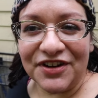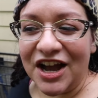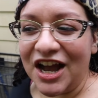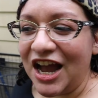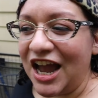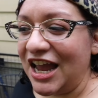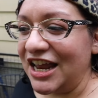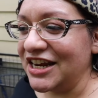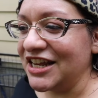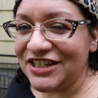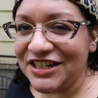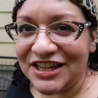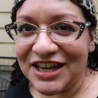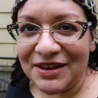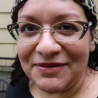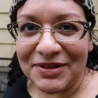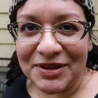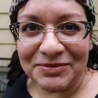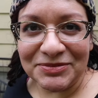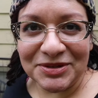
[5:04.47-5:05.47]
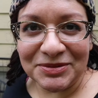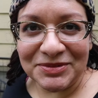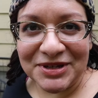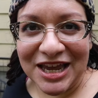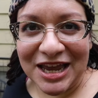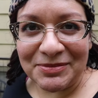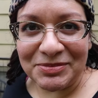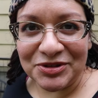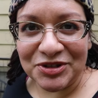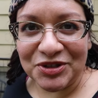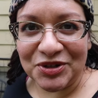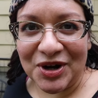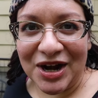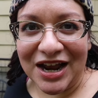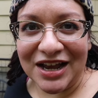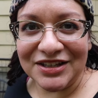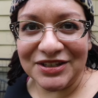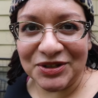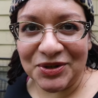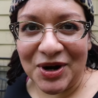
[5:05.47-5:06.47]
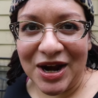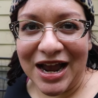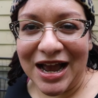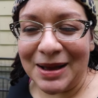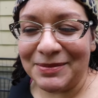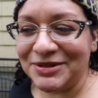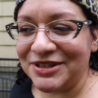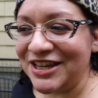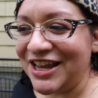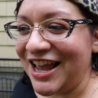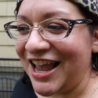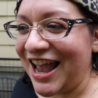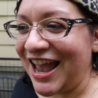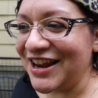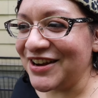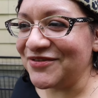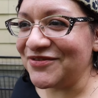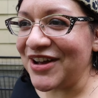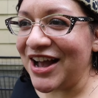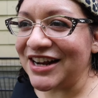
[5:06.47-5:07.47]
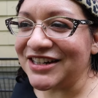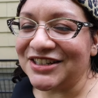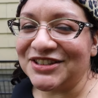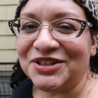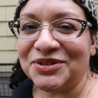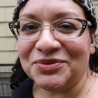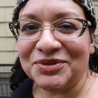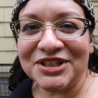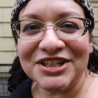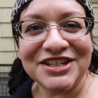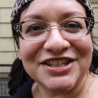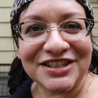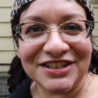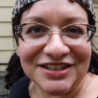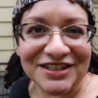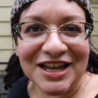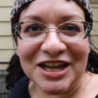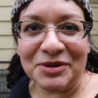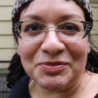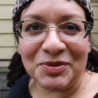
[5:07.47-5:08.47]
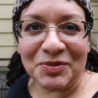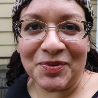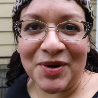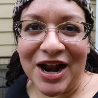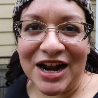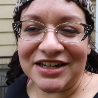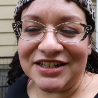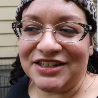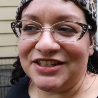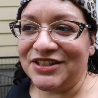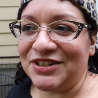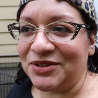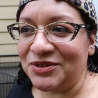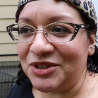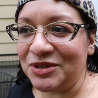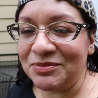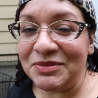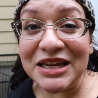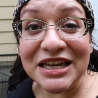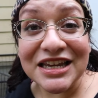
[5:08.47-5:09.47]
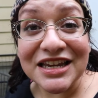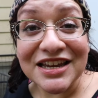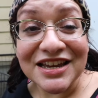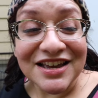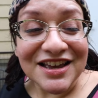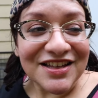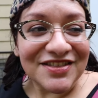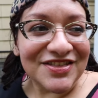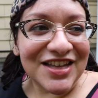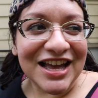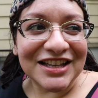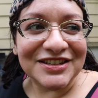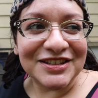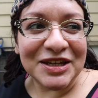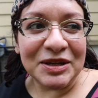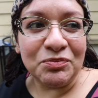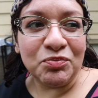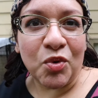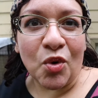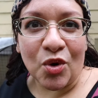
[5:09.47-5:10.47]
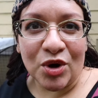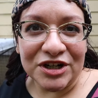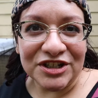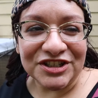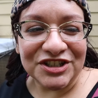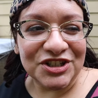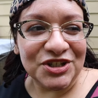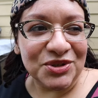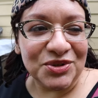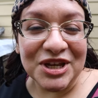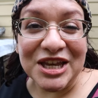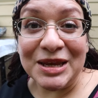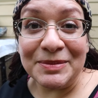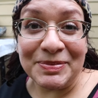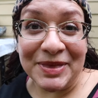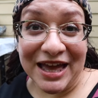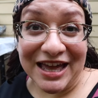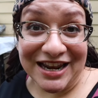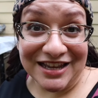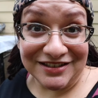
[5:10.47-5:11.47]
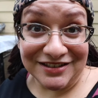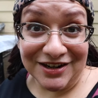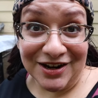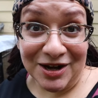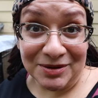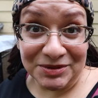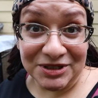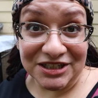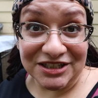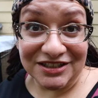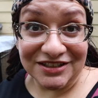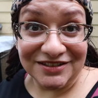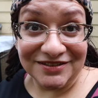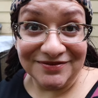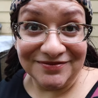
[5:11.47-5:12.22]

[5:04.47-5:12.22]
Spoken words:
fine to give them some table scraps. And in fact, it's a really sustainable practice. So to me, that's important to keep that as an option.